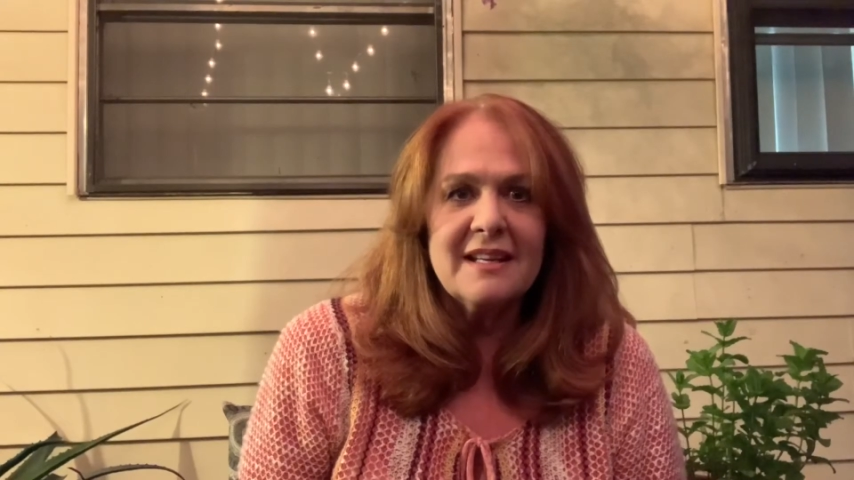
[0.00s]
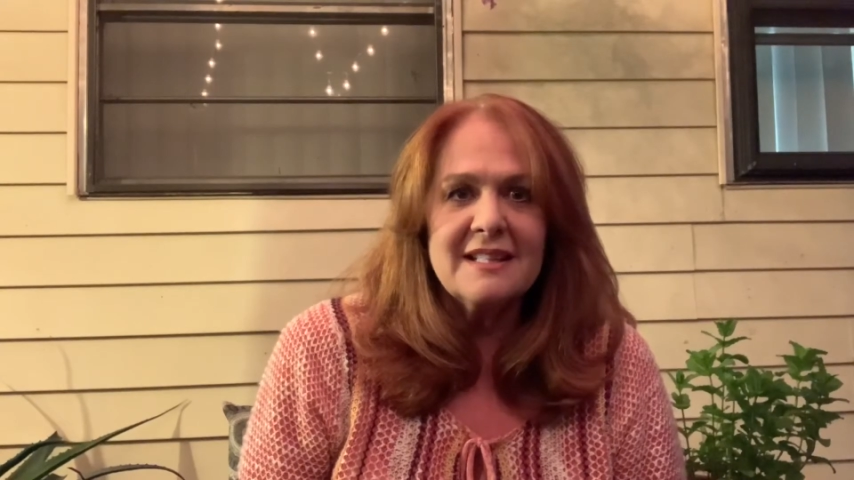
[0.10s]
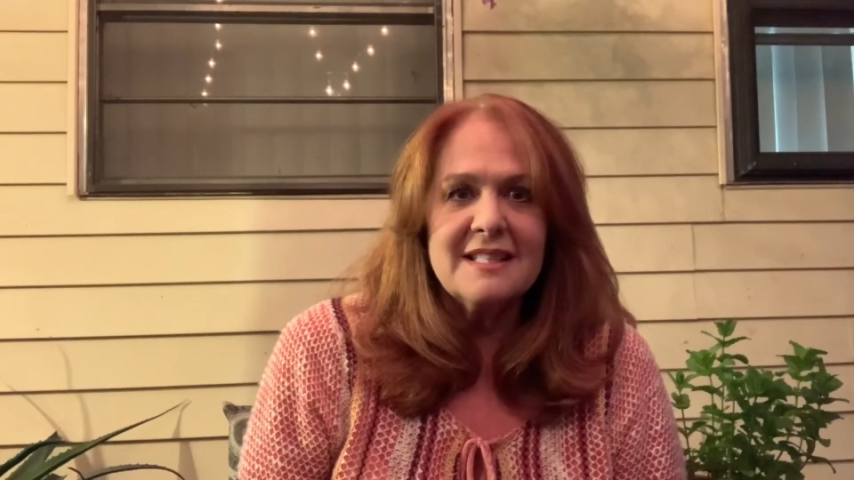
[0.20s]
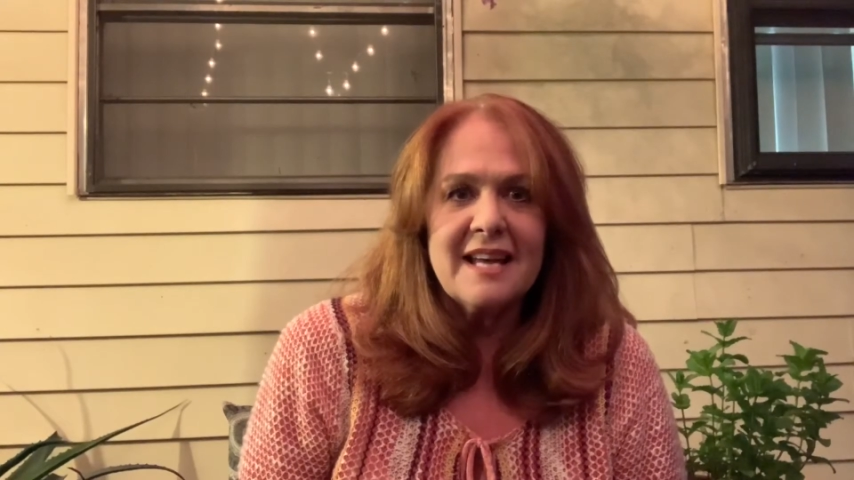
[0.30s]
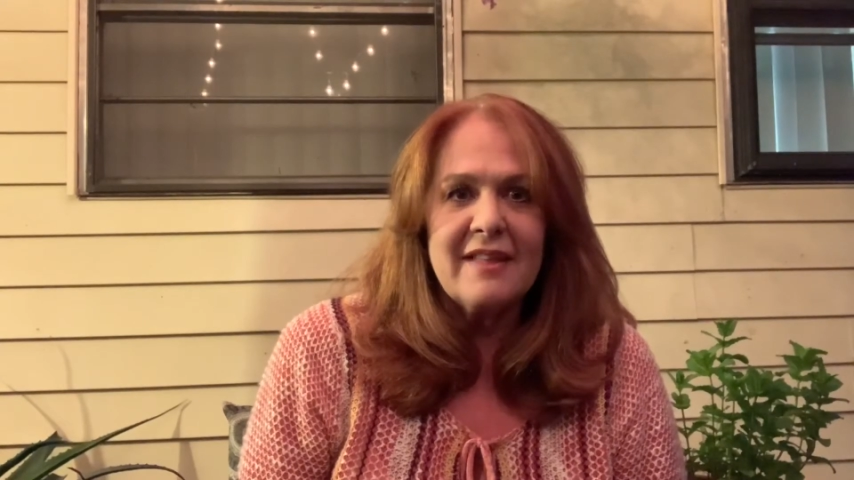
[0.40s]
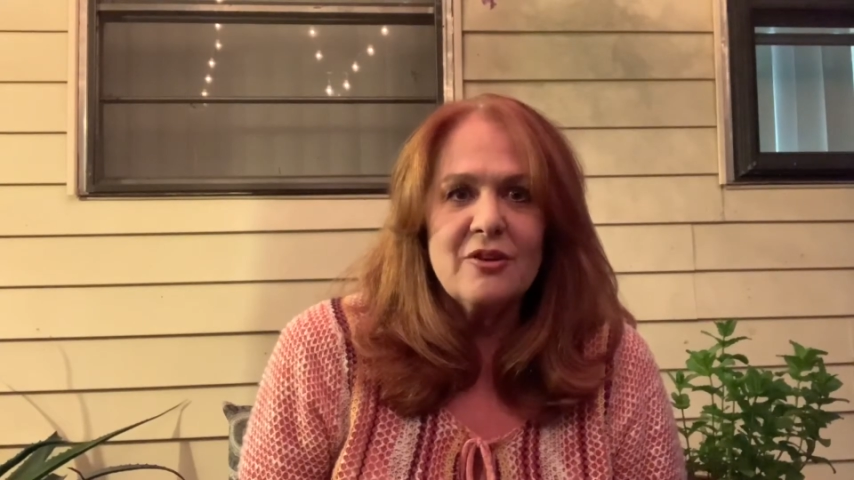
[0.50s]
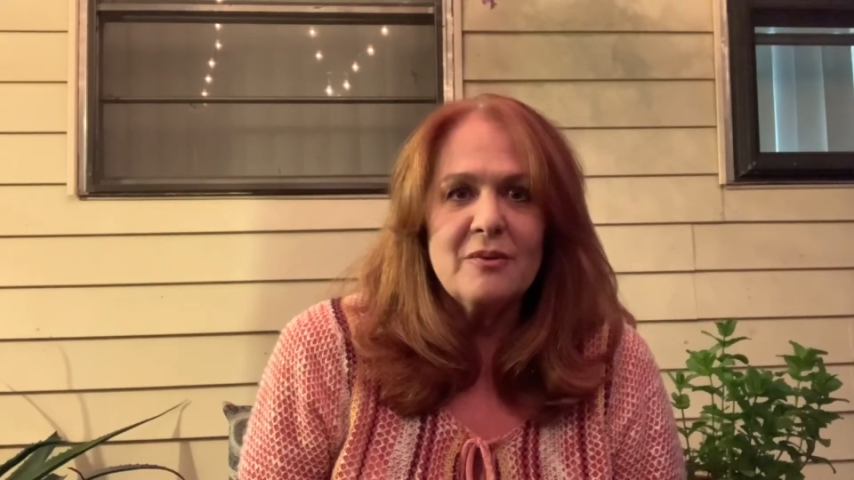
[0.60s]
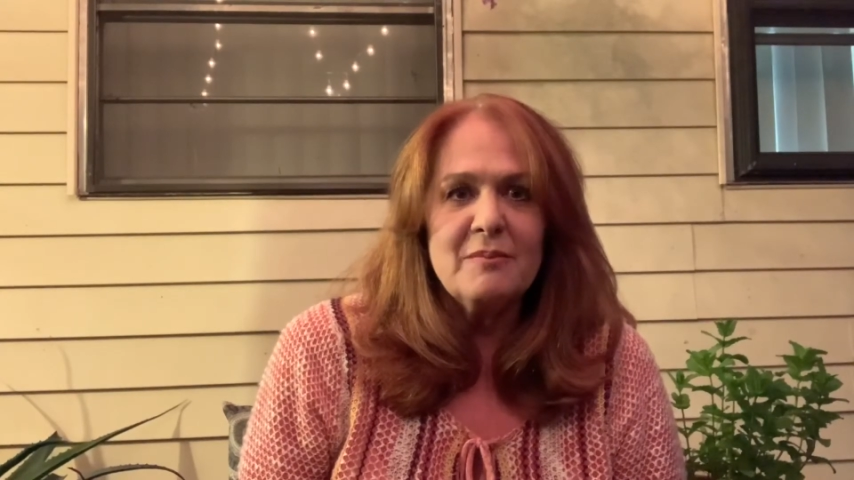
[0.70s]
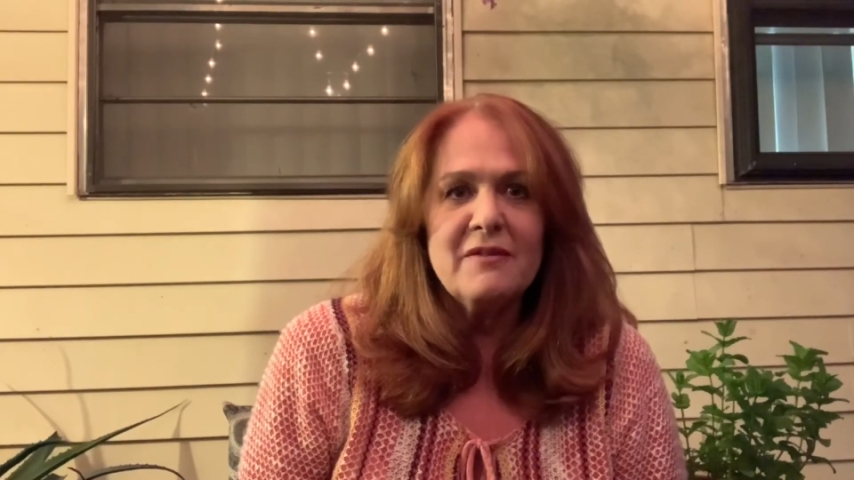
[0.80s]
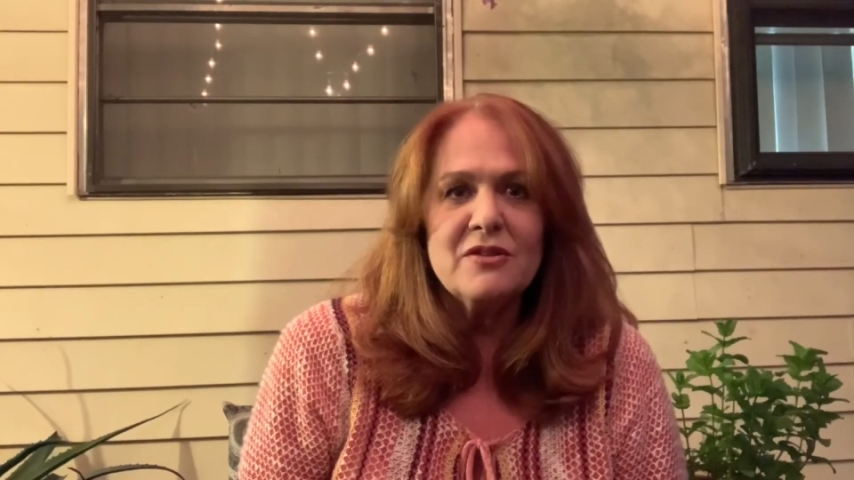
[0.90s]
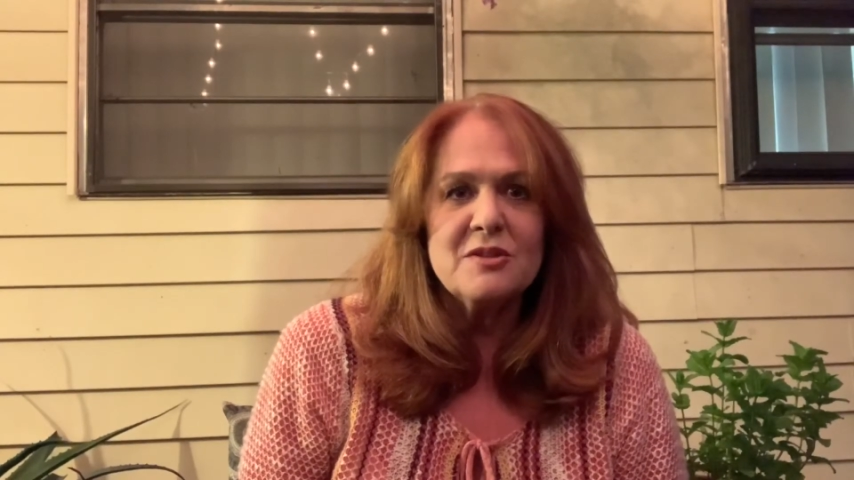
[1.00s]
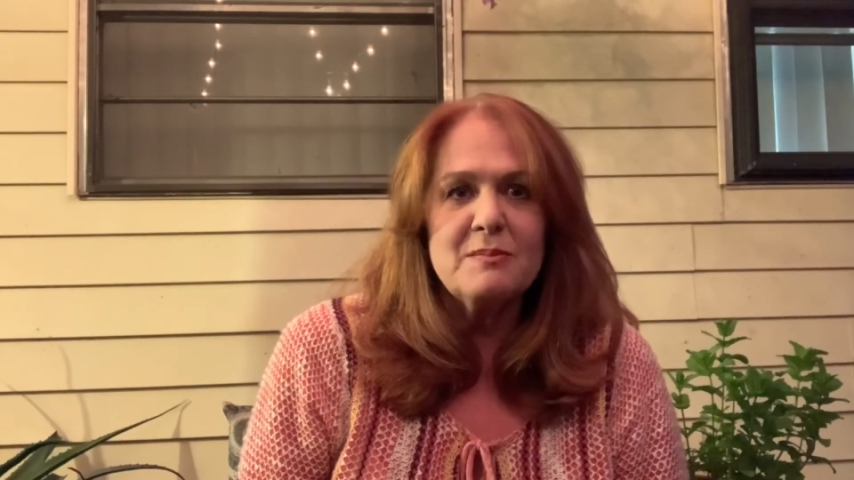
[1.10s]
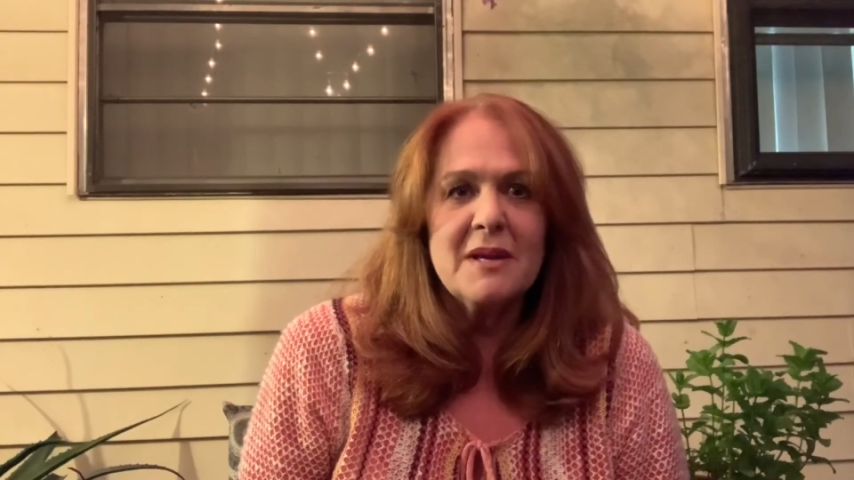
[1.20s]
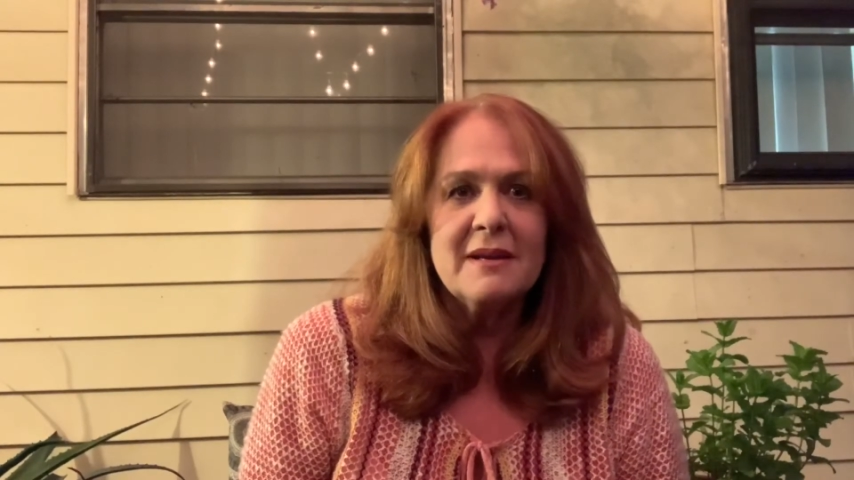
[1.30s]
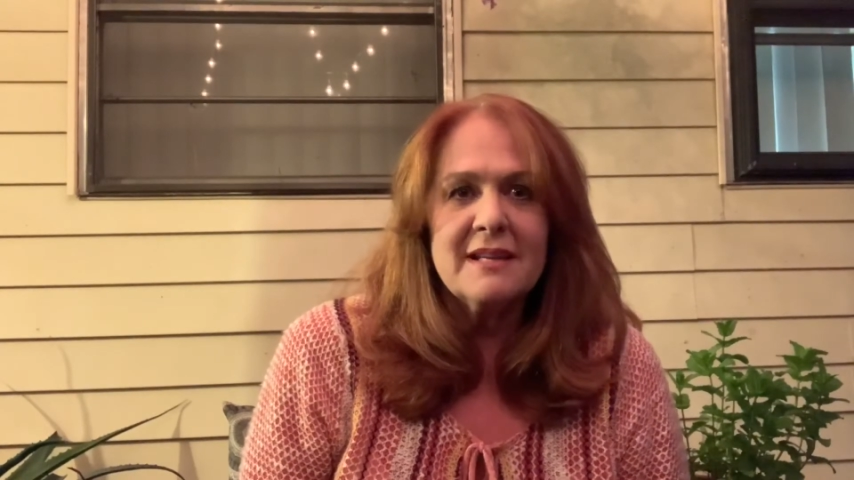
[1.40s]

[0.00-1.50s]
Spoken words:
together in Beaver's Bend,